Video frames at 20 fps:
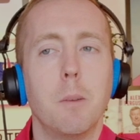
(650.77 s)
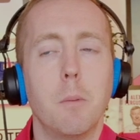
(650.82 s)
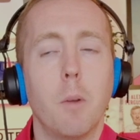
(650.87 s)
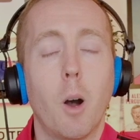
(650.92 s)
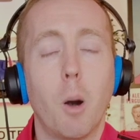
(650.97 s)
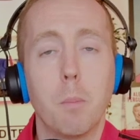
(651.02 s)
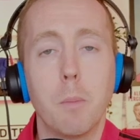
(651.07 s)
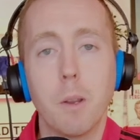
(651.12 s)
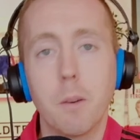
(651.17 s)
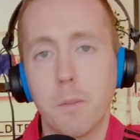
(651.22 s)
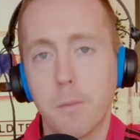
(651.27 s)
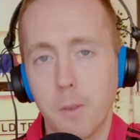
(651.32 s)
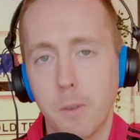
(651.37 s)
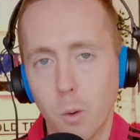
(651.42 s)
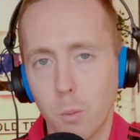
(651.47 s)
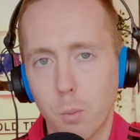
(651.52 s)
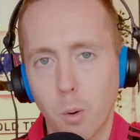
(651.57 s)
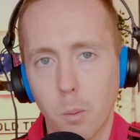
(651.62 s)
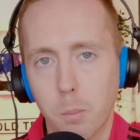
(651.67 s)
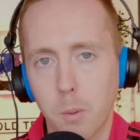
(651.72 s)
in our
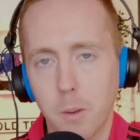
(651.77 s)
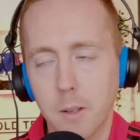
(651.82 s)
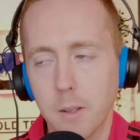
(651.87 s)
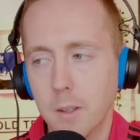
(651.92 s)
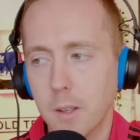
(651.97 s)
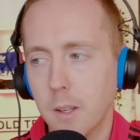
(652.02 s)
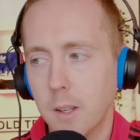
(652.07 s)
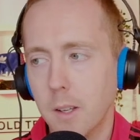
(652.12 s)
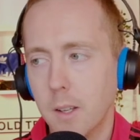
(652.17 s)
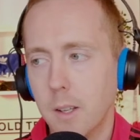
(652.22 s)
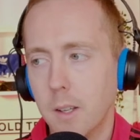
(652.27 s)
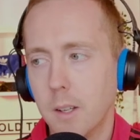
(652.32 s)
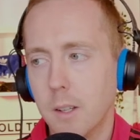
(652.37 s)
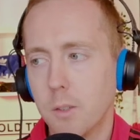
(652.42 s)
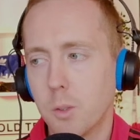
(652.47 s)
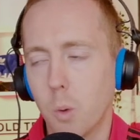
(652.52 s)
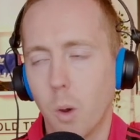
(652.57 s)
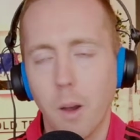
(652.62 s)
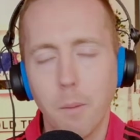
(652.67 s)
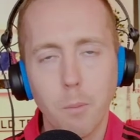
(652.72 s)
midfield properly.
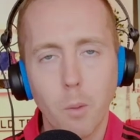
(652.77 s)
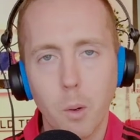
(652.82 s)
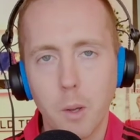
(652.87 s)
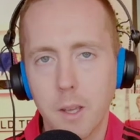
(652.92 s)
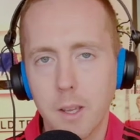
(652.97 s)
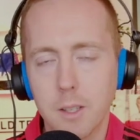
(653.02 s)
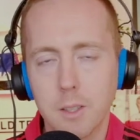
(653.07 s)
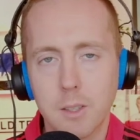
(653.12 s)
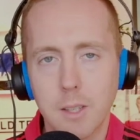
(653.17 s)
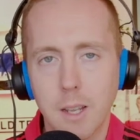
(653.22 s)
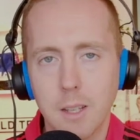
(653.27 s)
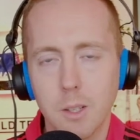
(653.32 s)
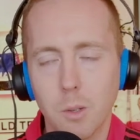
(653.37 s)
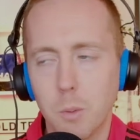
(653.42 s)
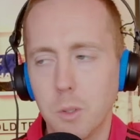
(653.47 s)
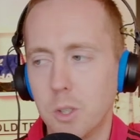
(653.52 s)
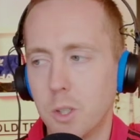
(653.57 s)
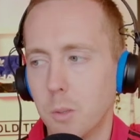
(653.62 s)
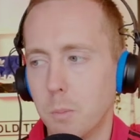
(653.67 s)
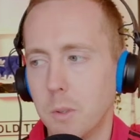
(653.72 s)
So I'm not here saying
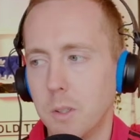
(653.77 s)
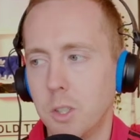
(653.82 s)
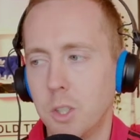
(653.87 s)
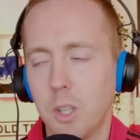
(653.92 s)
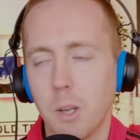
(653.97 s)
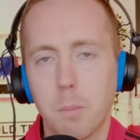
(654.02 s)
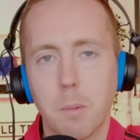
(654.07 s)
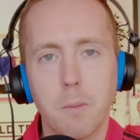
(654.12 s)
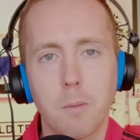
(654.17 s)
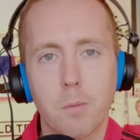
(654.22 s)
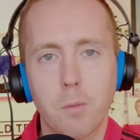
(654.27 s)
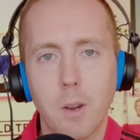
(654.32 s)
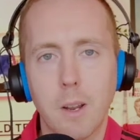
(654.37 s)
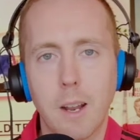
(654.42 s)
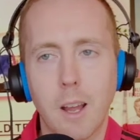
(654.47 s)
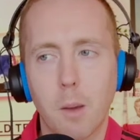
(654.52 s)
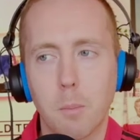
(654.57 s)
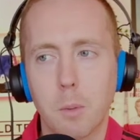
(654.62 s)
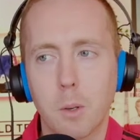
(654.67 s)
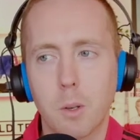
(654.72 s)
that we should be shipping
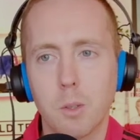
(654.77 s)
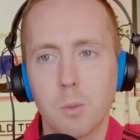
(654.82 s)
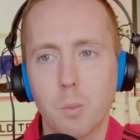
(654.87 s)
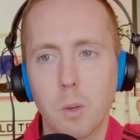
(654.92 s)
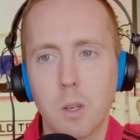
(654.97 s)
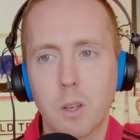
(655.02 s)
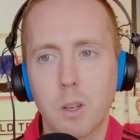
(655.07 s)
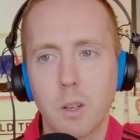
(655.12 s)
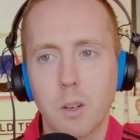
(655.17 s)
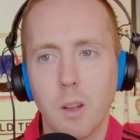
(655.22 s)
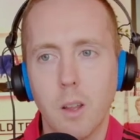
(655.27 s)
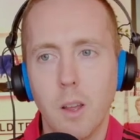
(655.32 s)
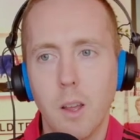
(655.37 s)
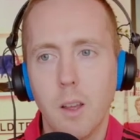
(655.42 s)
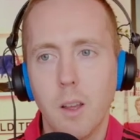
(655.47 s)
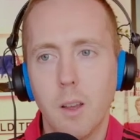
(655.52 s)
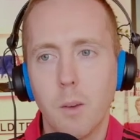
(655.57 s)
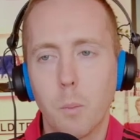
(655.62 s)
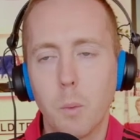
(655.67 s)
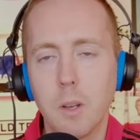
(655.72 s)
Fred out, because we could.
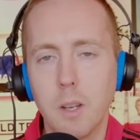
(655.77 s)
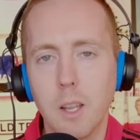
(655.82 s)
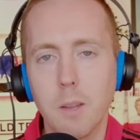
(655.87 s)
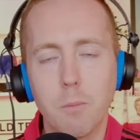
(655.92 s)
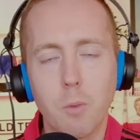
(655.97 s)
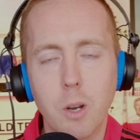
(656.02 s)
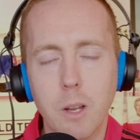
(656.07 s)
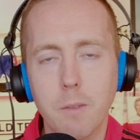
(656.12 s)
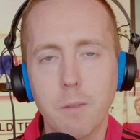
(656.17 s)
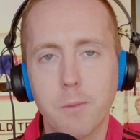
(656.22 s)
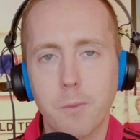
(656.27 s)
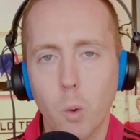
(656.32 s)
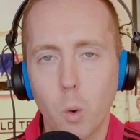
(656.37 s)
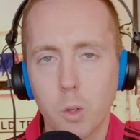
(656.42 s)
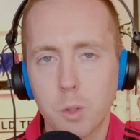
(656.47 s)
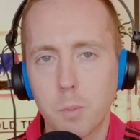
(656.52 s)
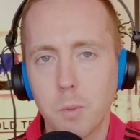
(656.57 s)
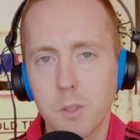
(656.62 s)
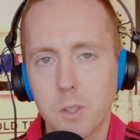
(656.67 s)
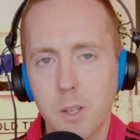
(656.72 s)
We need
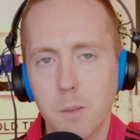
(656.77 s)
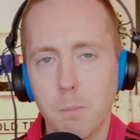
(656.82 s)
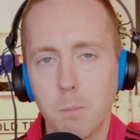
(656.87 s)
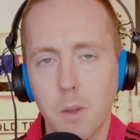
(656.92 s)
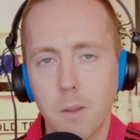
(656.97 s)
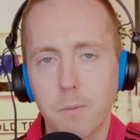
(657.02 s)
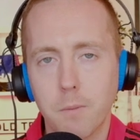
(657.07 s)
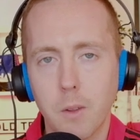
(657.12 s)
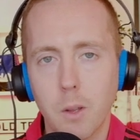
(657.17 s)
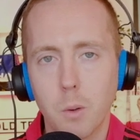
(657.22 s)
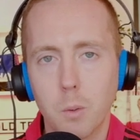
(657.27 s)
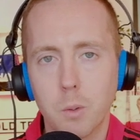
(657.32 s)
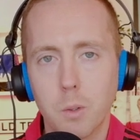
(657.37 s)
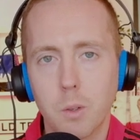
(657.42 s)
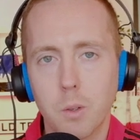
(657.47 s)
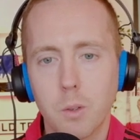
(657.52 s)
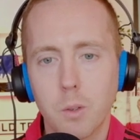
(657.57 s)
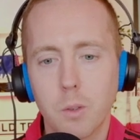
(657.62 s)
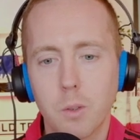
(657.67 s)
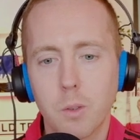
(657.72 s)
reinforcements in
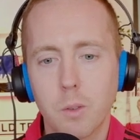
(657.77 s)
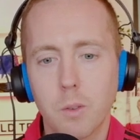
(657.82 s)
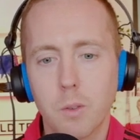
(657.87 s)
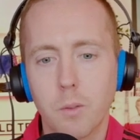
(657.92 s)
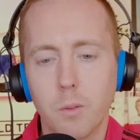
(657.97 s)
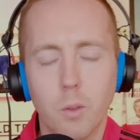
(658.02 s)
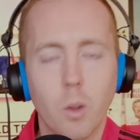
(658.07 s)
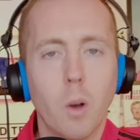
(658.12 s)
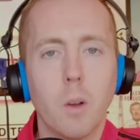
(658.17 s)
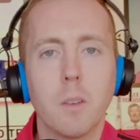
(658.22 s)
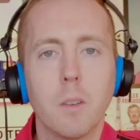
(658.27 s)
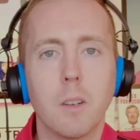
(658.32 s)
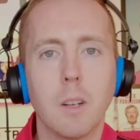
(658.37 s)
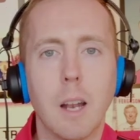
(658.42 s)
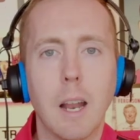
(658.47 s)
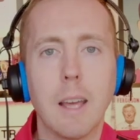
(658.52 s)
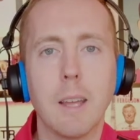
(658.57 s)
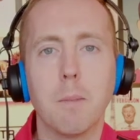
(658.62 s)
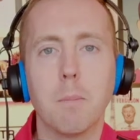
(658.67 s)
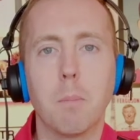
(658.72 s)
midfield, not
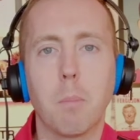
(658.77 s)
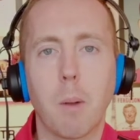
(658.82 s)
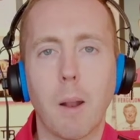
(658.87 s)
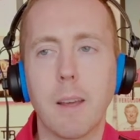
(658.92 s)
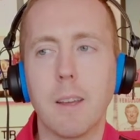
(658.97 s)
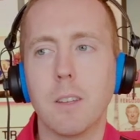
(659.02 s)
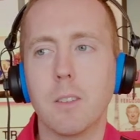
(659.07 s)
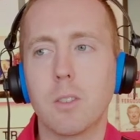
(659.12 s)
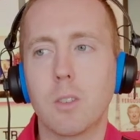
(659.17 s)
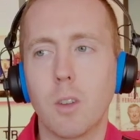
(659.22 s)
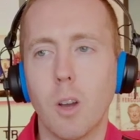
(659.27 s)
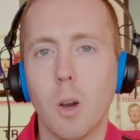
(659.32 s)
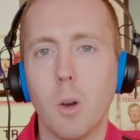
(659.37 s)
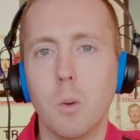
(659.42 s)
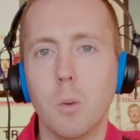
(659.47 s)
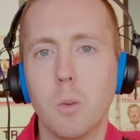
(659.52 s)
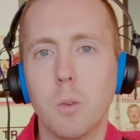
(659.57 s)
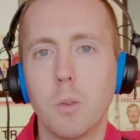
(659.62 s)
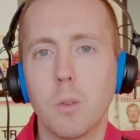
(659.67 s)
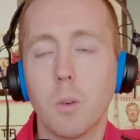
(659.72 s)
letting players
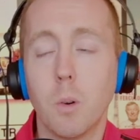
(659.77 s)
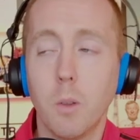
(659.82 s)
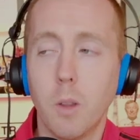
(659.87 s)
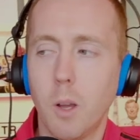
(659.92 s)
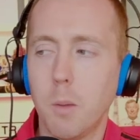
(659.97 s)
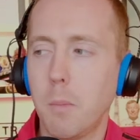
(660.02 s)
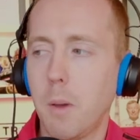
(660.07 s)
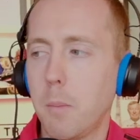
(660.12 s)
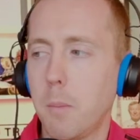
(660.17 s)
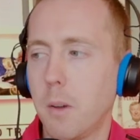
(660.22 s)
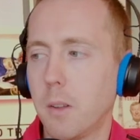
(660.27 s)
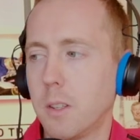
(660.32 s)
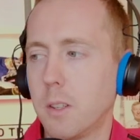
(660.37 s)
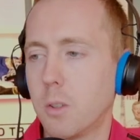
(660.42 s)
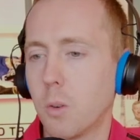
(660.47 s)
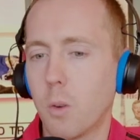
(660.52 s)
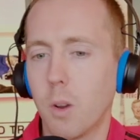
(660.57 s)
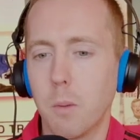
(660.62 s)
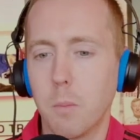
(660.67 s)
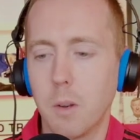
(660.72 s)
go. Although maybe I
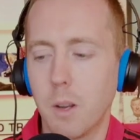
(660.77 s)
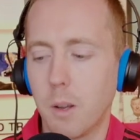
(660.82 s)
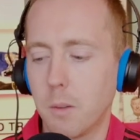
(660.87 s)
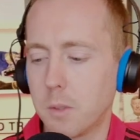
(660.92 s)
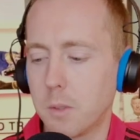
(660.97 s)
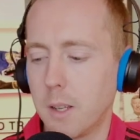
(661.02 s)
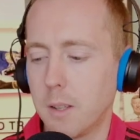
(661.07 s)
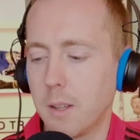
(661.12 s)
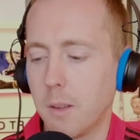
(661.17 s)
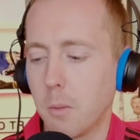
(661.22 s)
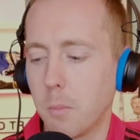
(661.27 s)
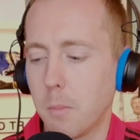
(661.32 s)
disagree when I'm saying